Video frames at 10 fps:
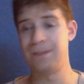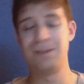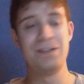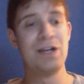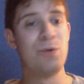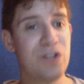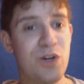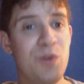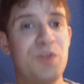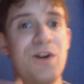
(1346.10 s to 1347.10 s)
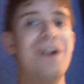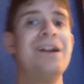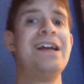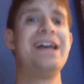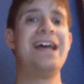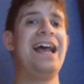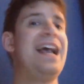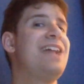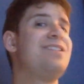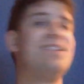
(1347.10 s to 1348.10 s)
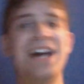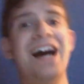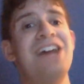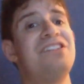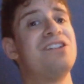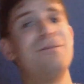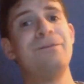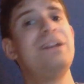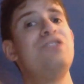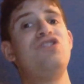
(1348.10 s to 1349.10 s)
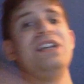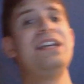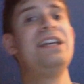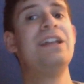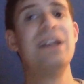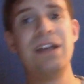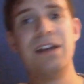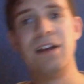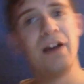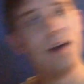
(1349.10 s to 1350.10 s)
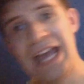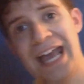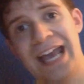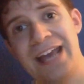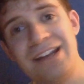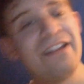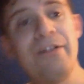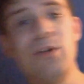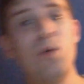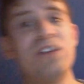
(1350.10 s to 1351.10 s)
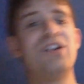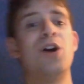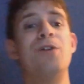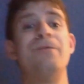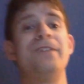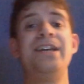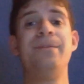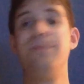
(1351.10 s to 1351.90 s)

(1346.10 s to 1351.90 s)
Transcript: You know, with Gunther and Kaiser, Vinci, and Xavier Woods and Kofi.